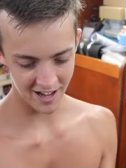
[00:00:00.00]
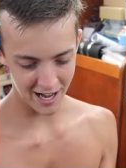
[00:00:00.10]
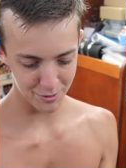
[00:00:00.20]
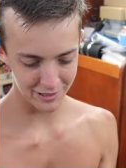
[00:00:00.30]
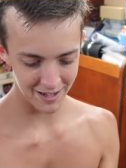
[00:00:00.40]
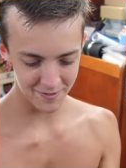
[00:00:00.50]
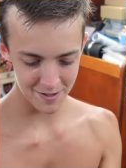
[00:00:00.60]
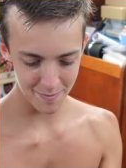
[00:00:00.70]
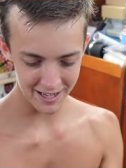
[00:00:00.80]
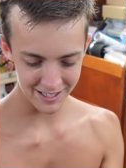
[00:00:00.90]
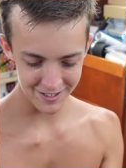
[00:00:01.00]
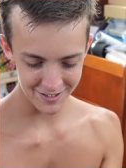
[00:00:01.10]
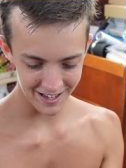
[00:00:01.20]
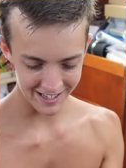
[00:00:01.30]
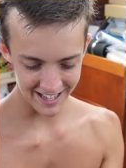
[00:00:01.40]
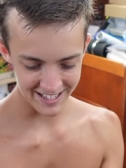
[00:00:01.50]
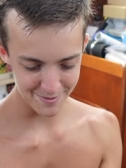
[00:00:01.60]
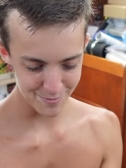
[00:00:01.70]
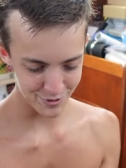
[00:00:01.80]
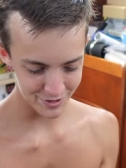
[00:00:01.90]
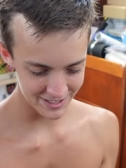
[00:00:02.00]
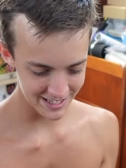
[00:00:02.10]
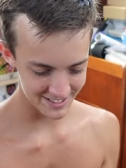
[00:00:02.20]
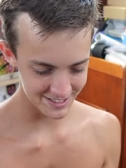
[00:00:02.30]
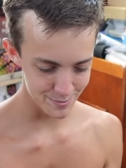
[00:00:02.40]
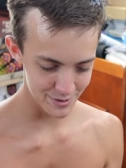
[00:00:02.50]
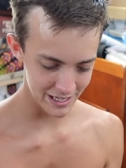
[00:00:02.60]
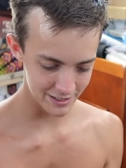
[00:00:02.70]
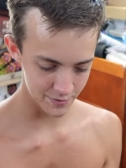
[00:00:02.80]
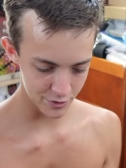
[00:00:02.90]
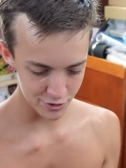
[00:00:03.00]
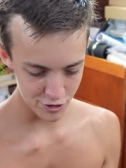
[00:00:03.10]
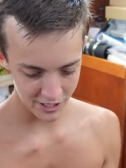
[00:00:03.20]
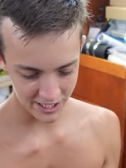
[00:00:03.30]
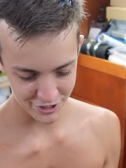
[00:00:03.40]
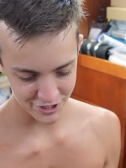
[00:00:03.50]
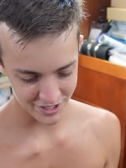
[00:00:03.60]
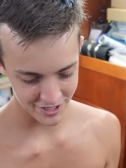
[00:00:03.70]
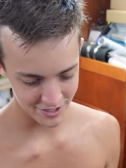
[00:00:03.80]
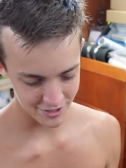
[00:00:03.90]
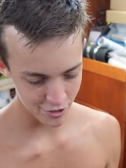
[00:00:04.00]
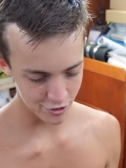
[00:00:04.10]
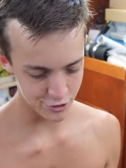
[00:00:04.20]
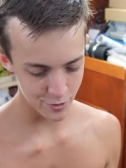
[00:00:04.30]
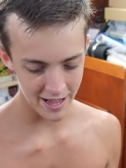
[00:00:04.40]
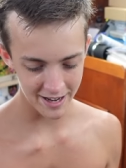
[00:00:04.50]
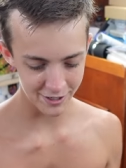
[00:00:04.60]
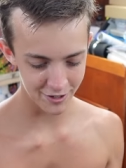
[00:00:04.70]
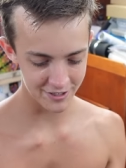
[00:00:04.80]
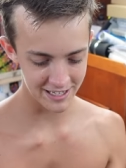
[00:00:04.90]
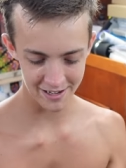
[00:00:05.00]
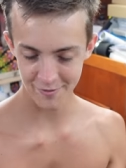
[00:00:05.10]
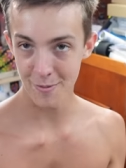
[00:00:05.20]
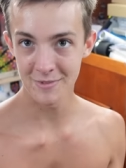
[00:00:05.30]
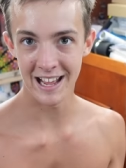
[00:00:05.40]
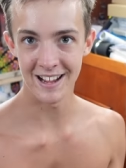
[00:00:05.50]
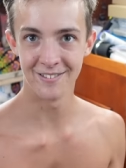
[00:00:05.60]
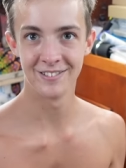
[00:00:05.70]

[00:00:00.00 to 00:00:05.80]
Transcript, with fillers: I would love to make you a cutting board custom sized for your new kitchen. Not sure how to contact, from Dave.